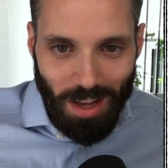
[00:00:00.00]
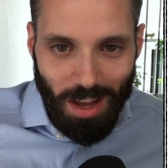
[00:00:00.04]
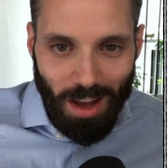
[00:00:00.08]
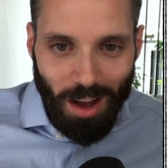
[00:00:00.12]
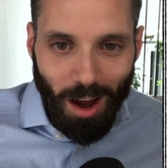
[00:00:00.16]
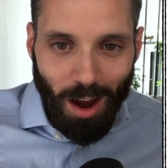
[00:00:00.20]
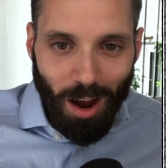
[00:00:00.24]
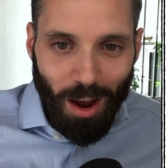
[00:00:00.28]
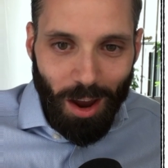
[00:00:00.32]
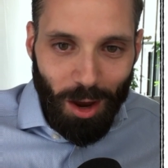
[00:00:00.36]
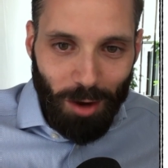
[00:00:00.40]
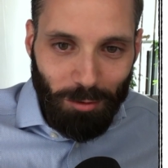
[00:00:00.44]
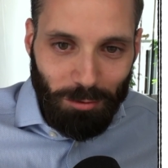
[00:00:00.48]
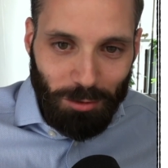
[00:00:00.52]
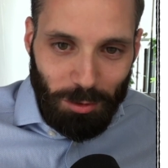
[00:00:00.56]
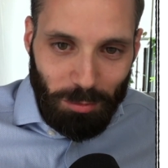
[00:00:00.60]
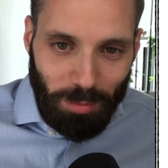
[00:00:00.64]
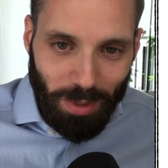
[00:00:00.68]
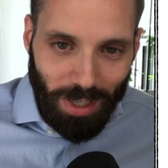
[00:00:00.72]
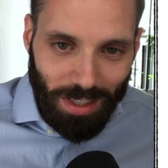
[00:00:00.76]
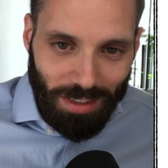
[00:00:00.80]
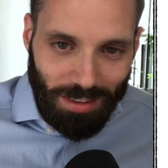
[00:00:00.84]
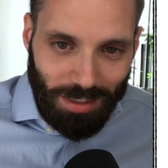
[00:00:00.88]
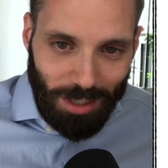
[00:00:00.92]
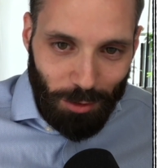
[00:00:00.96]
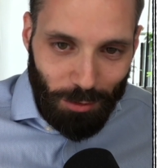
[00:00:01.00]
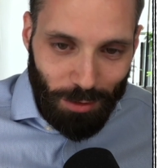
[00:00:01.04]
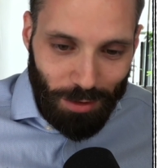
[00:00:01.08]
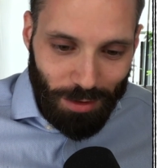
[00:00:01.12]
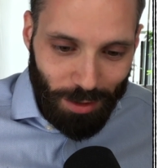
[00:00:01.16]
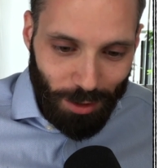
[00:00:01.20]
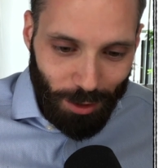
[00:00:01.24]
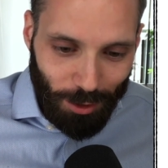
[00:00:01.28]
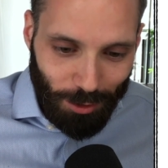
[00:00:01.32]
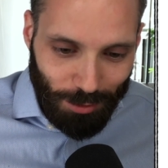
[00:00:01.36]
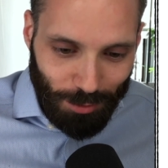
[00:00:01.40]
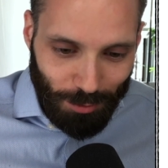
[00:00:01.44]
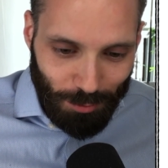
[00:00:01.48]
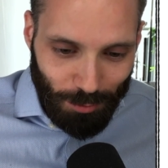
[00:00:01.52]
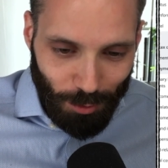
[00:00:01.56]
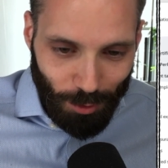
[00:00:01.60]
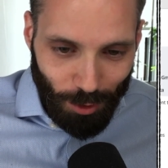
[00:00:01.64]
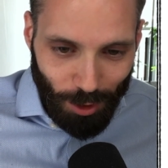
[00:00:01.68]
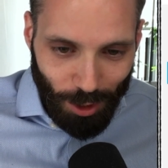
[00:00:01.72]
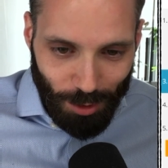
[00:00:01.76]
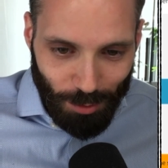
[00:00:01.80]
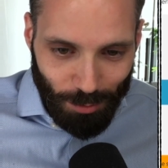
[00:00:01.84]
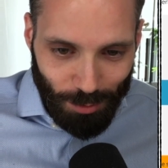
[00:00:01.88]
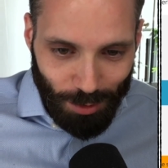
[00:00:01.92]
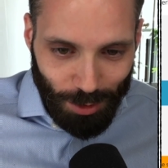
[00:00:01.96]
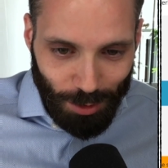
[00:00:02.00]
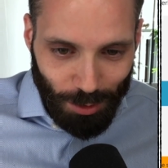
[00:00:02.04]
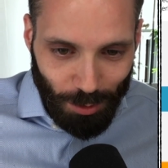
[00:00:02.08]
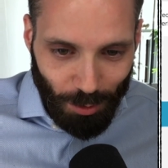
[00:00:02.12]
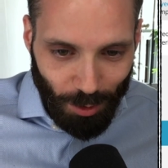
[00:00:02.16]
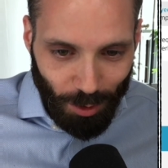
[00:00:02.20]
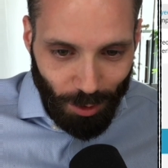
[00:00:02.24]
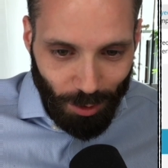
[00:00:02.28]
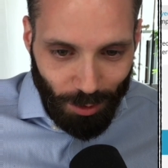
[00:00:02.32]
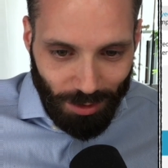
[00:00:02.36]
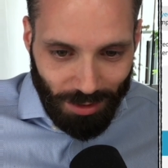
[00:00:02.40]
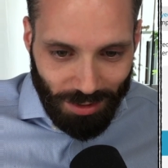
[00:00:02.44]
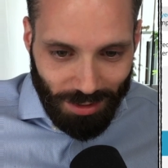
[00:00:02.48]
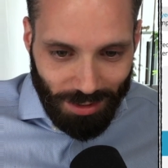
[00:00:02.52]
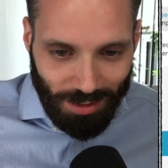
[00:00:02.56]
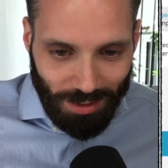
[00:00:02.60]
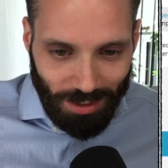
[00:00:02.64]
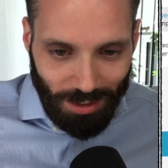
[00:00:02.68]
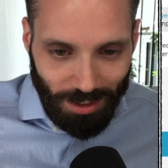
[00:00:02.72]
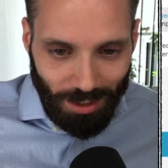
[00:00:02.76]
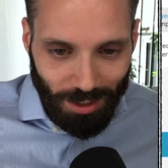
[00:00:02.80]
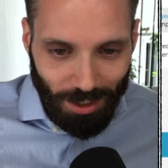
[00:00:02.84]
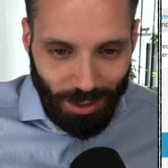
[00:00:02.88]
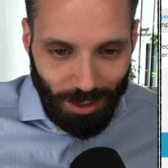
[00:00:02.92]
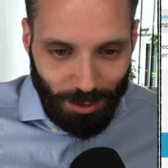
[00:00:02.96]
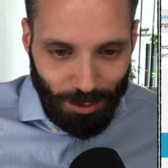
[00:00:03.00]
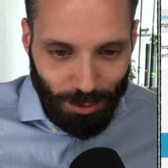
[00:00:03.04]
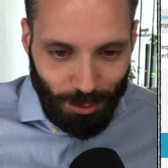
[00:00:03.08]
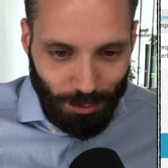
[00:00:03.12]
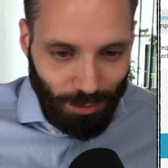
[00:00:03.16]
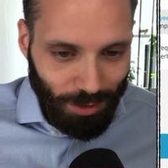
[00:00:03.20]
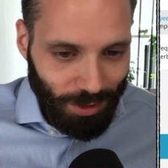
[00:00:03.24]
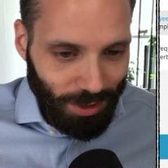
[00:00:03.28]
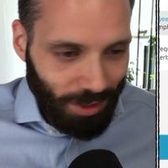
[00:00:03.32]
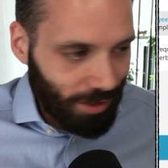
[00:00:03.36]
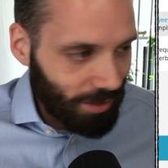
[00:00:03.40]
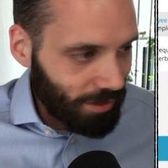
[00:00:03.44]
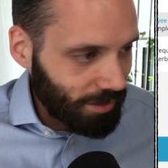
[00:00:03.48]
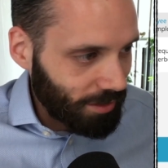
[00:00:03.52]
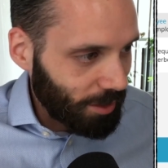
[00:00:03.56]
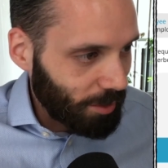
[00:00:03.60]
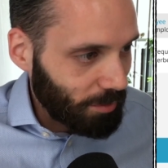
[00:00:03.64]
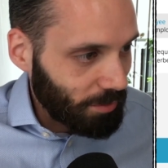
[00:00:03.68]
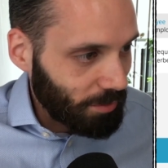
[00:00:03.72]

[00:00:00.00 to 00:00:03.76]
I have to pay 7,400 euros to Finanzamt.